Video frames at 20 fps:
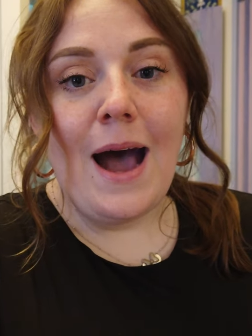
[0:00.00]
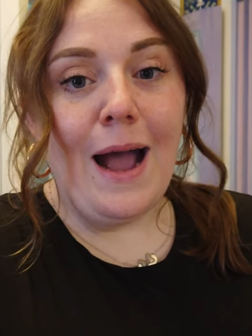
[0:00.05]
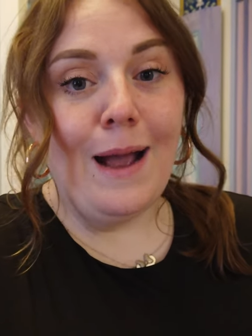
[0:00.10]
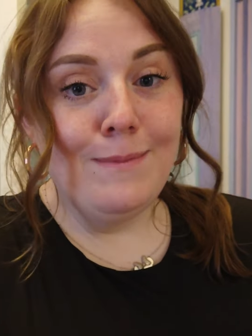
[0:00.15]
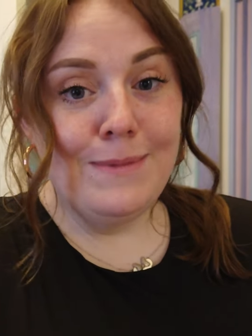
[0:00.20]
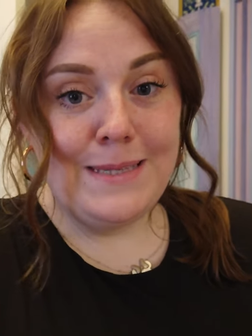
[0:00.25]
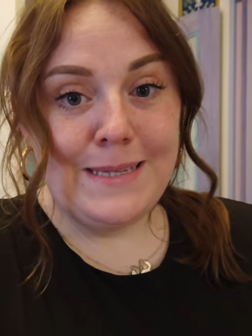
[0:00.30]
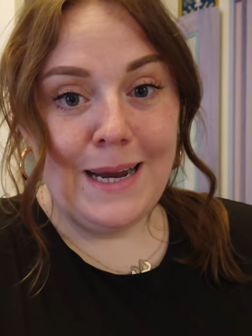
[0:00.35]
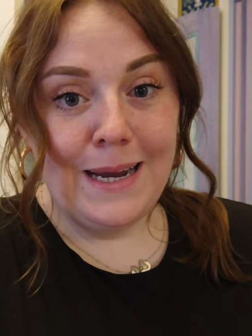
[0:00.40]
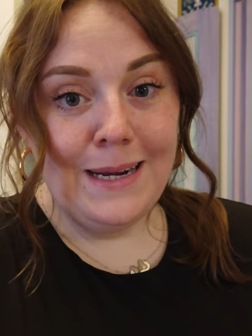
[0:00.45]

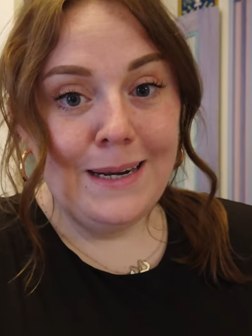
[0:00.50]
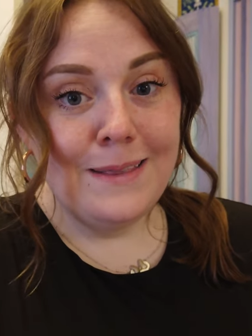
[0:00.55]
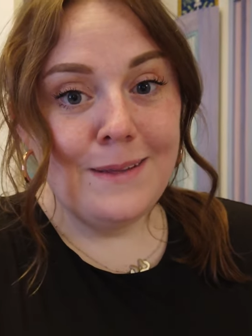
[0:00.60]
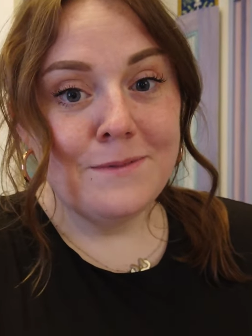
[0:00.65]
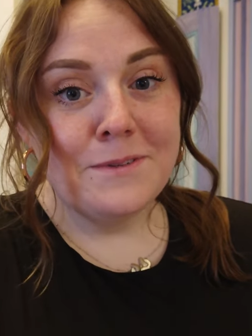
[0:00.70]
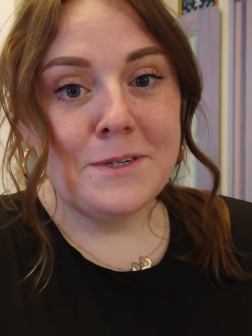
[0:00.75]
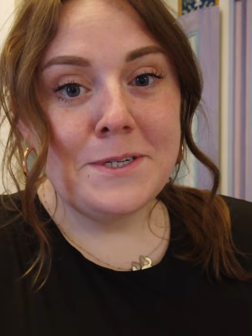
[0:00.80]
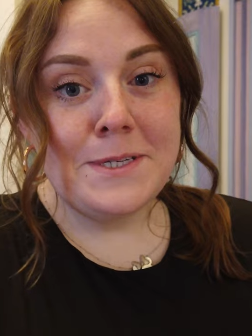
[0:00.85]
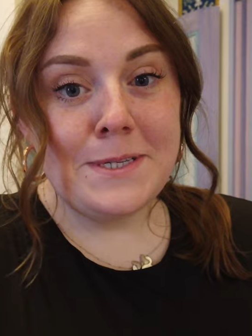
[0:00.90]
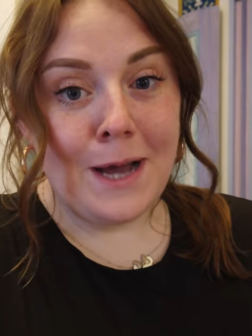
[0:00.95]
I'm staying at the
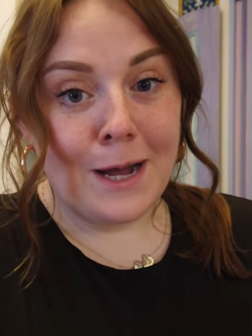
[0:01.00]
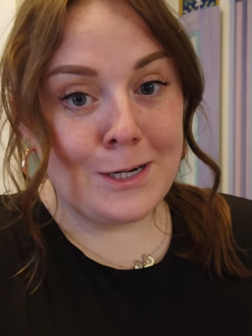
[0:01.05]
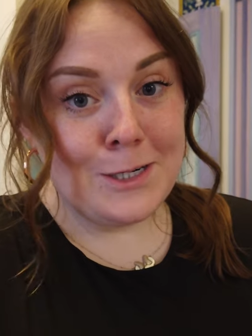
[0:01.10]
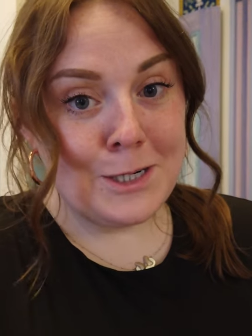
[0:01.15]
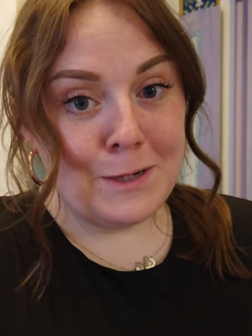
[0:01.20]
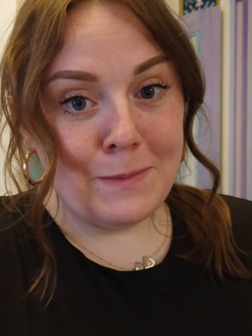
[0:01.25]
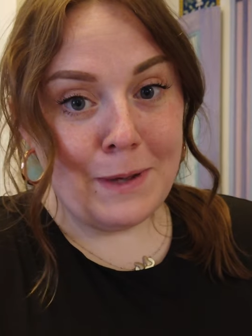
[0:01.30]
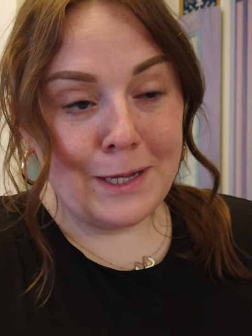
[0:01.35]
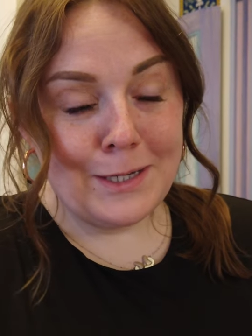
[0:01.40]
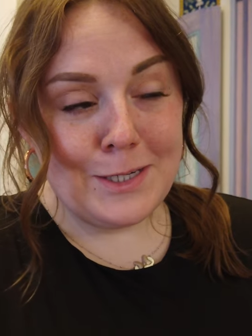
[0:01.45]

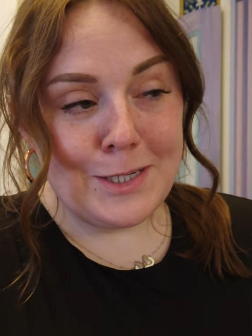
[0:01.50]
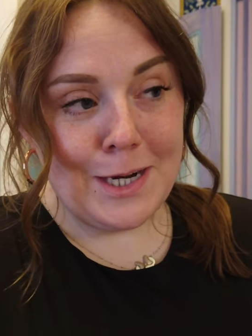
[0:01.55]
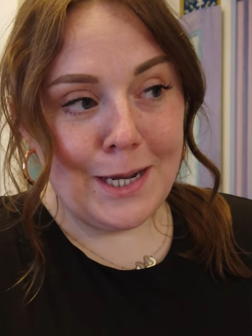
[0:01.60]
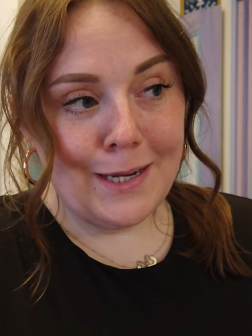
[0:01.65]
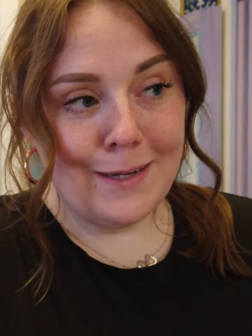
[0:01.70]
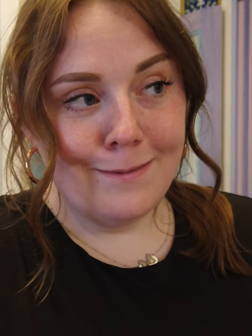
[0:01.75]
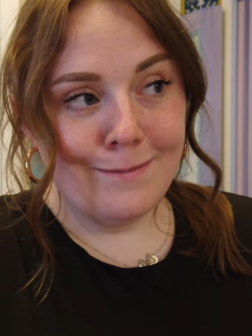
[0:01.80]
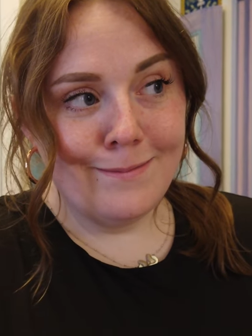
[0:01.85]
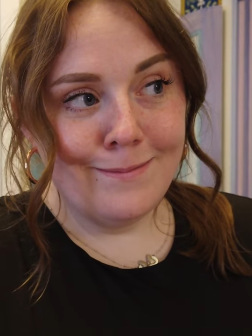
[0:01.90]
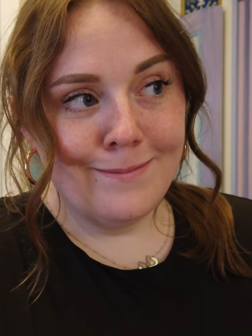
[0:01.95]
Versace
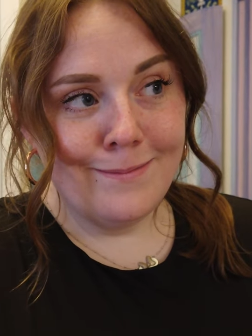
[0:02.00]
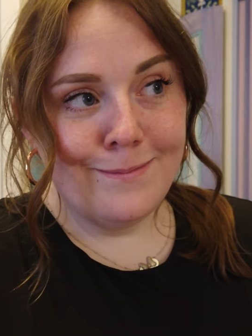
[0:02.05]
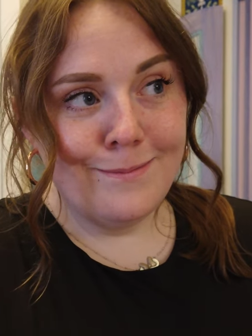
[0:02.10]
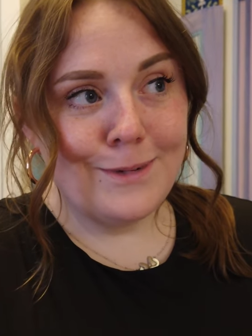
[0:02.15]
Mansion,